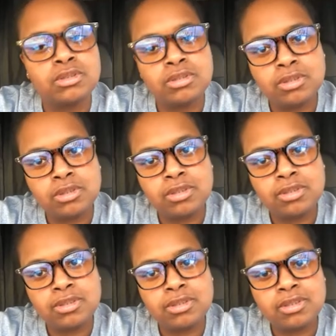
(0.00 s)

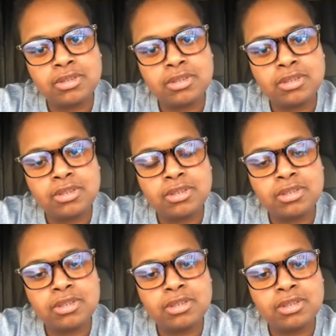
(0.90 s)

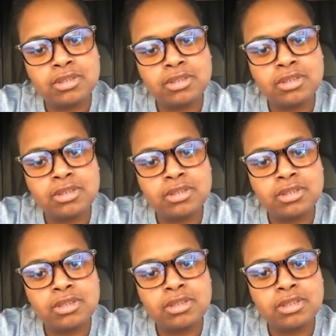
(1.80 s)

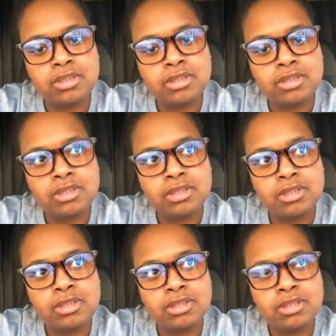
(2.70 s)

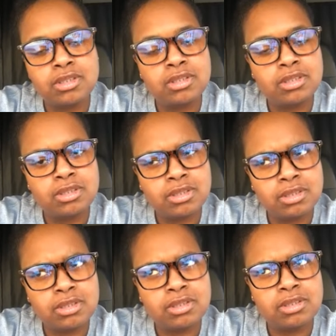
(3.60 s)

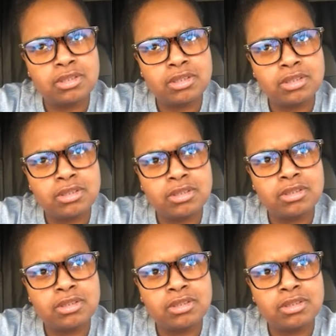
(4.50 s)
(not speaking)